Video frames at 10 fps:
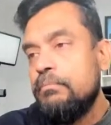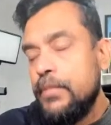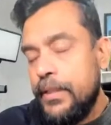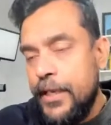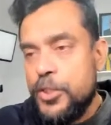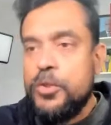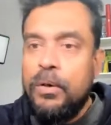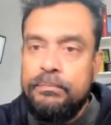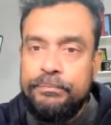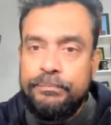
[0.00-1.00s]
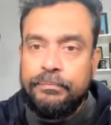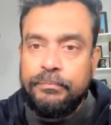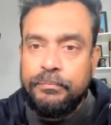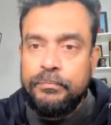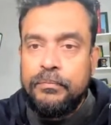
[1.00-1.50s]
desktop.
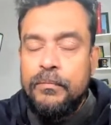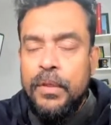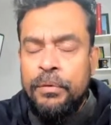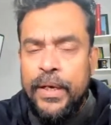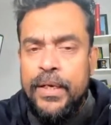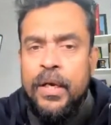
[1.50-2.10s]
right?